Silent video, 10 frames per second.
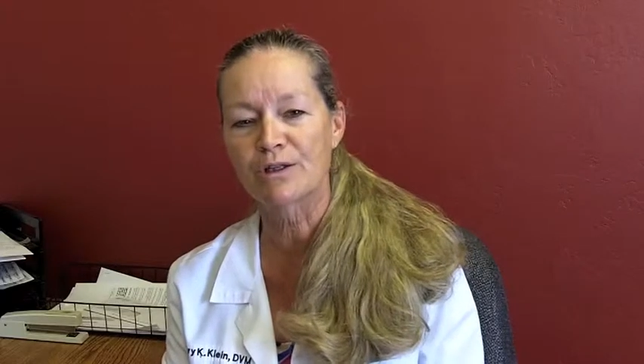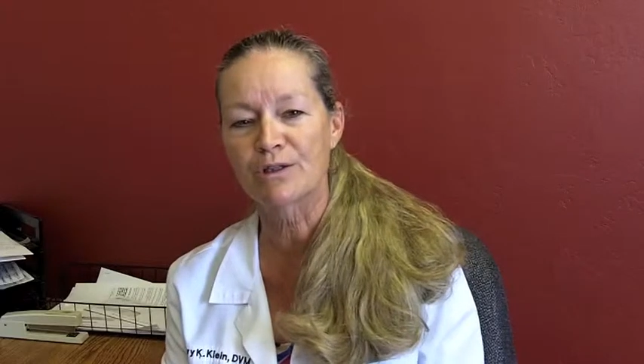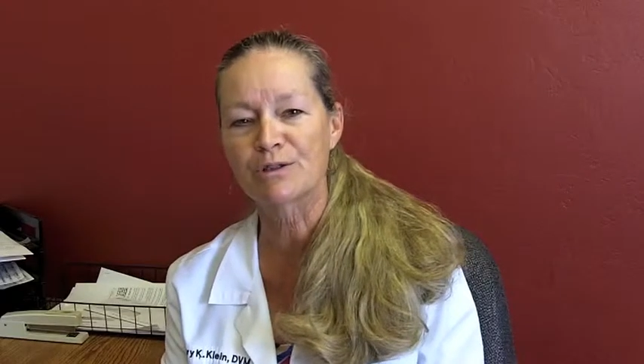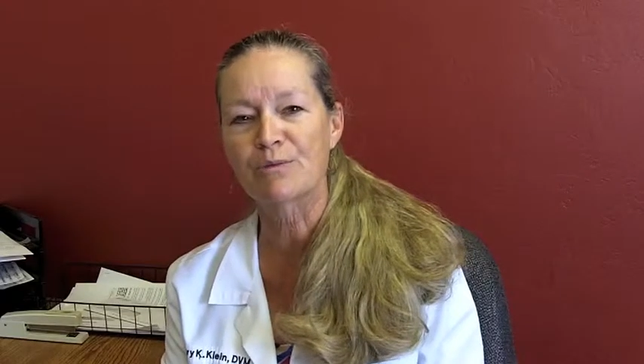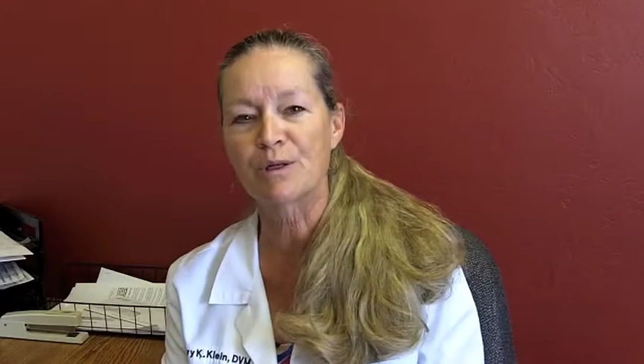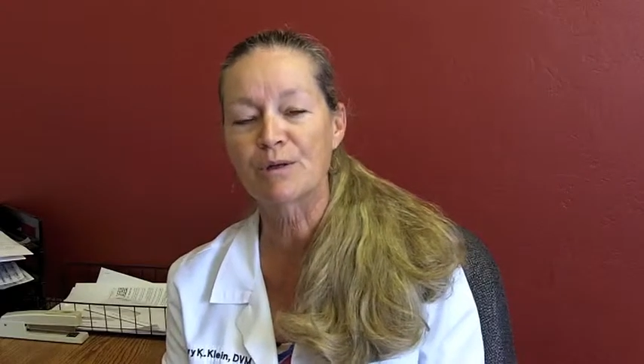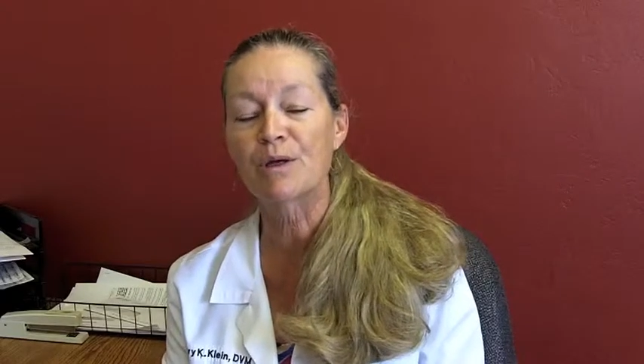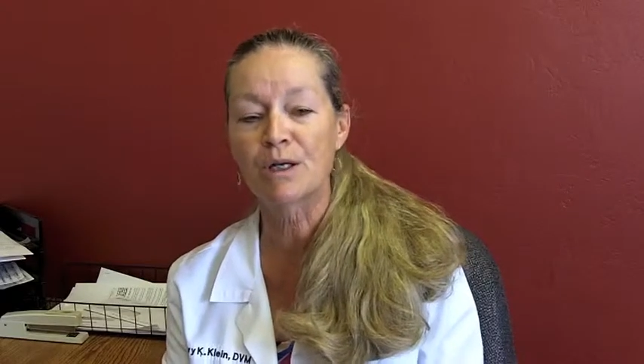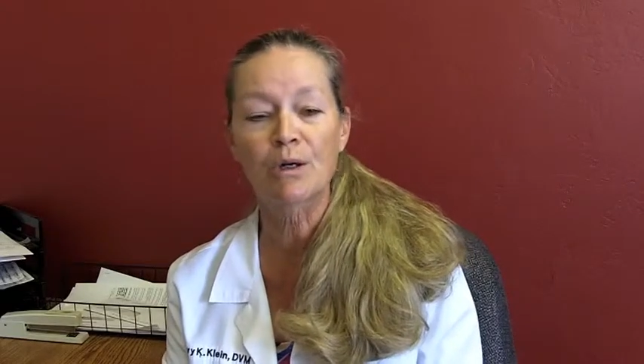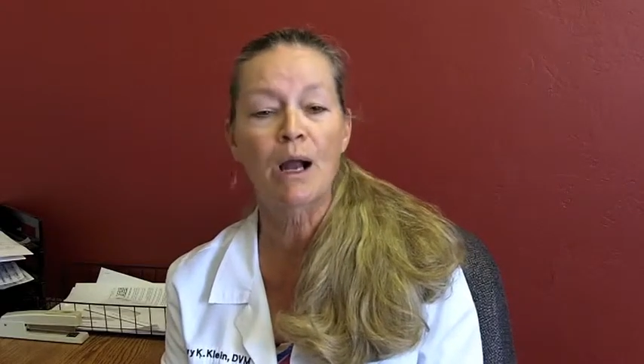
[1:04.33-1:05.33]
hair loss, but
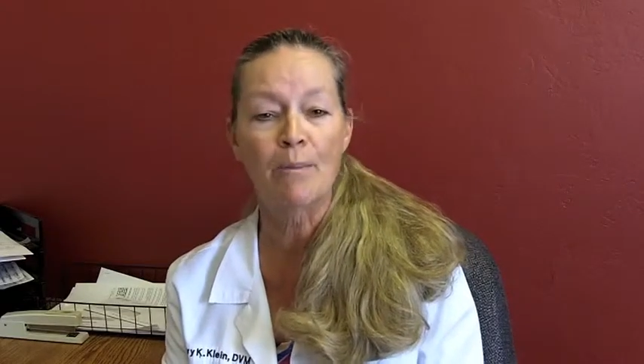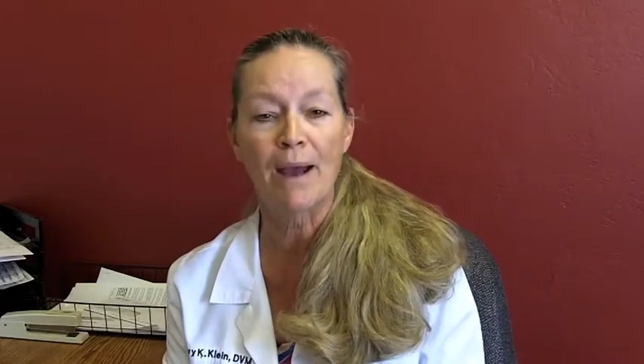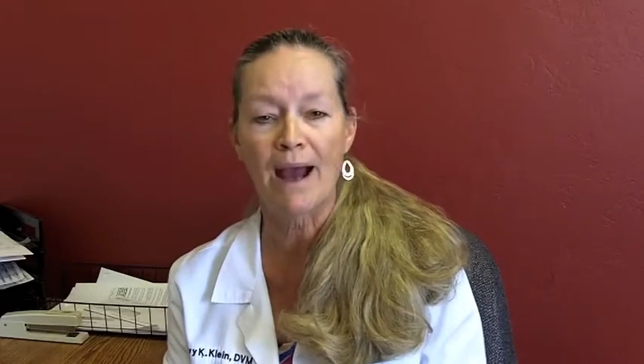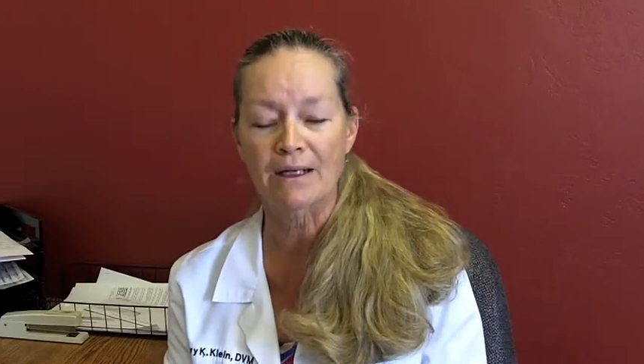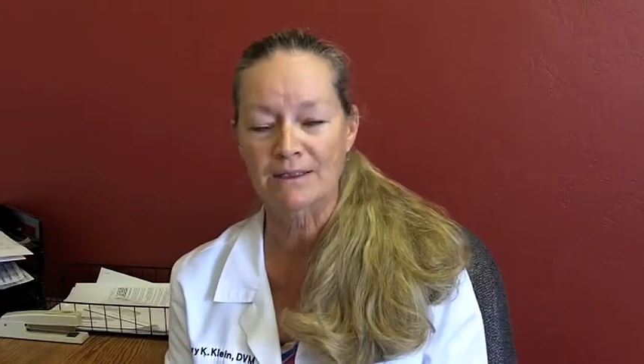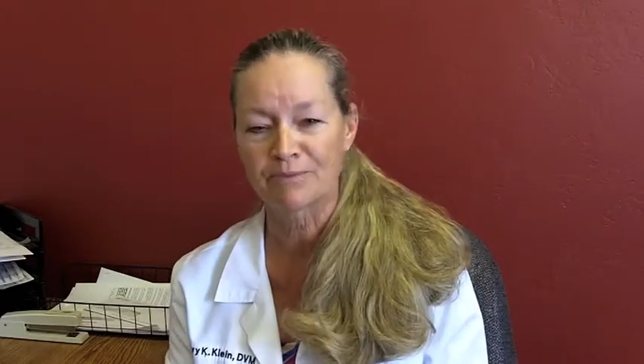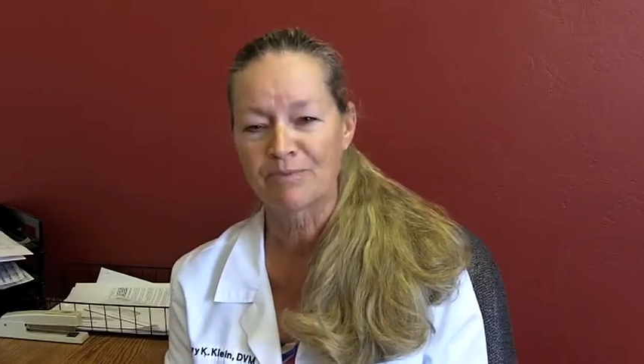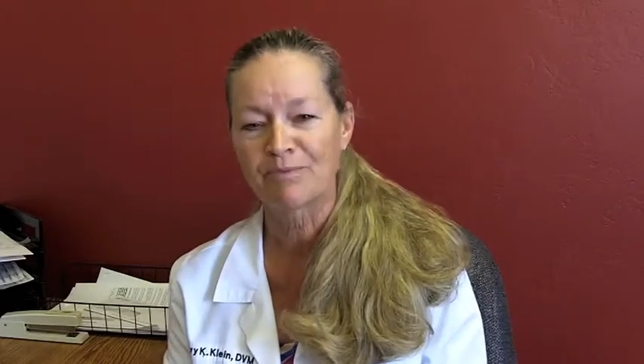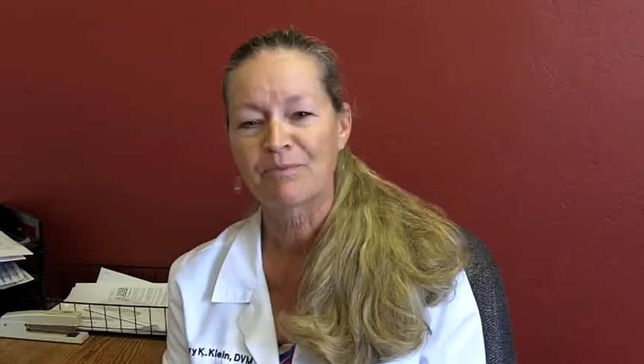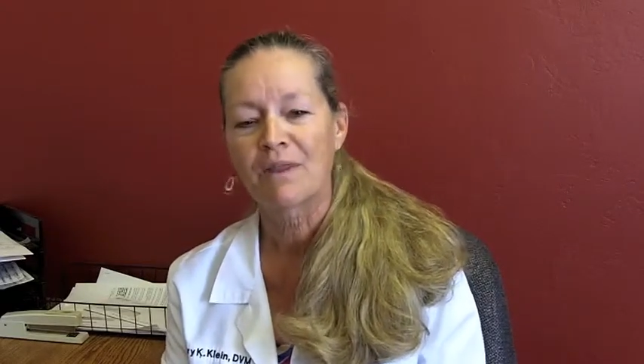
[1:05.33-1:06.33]
it'll come back.
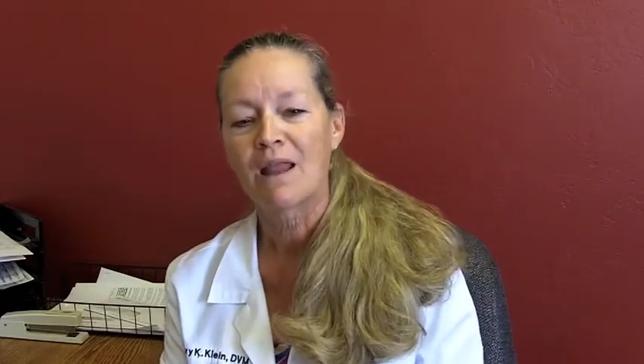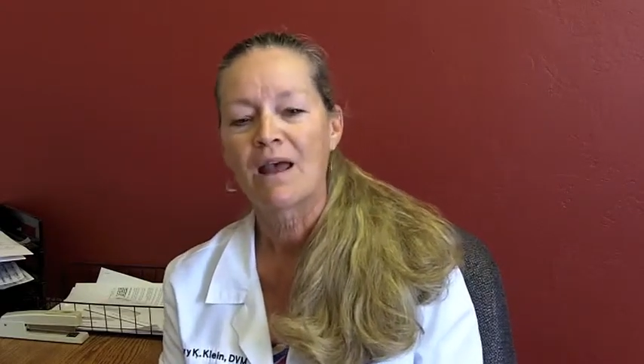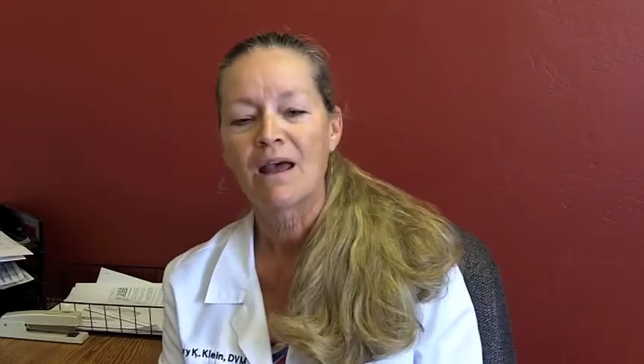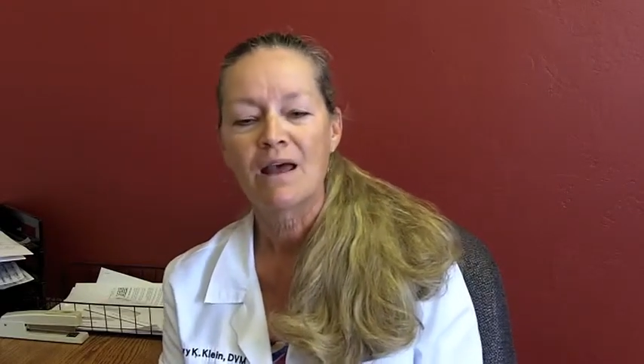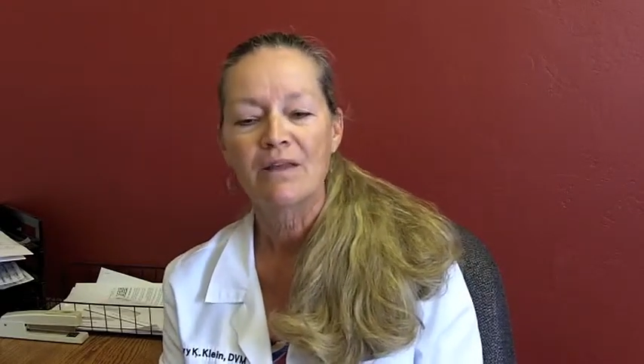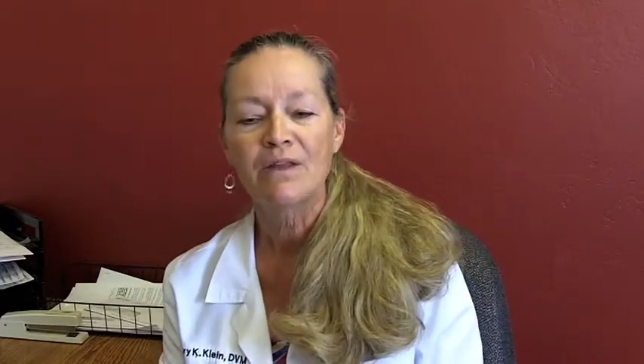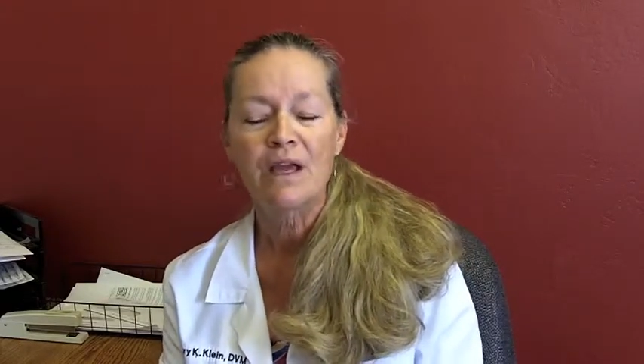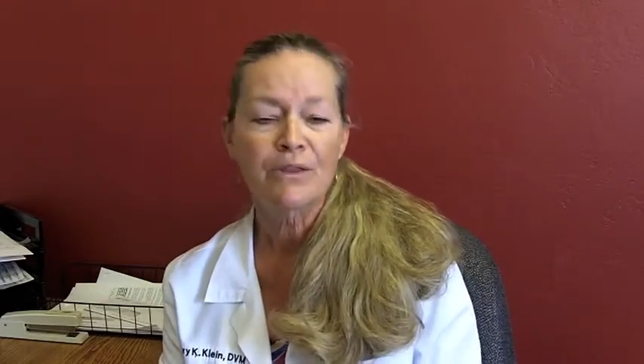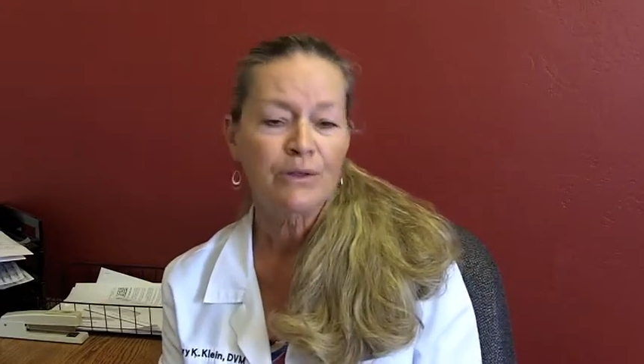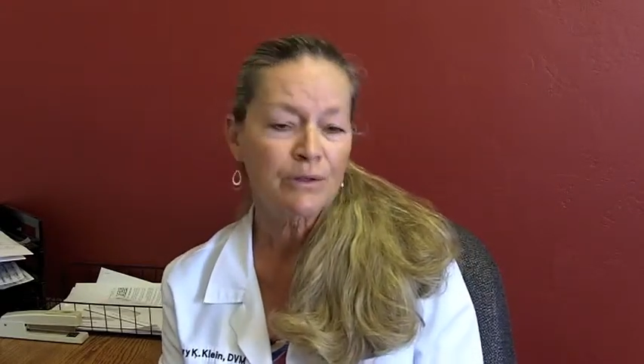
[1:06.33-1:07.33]
The
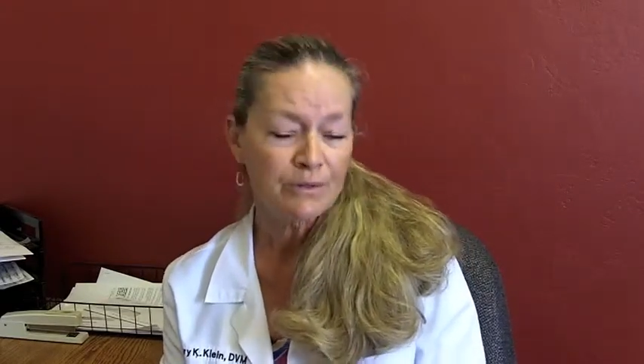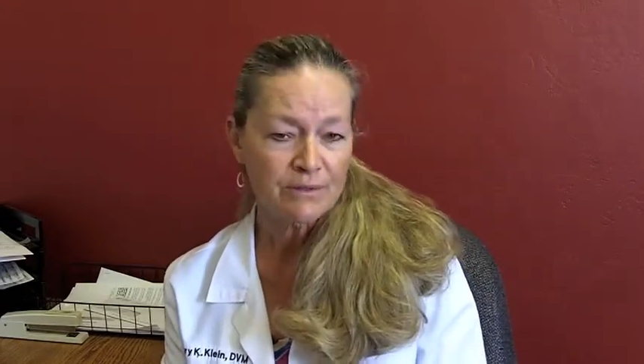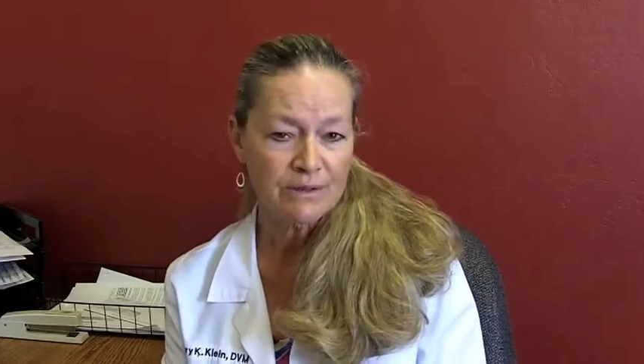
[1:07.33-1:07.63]
other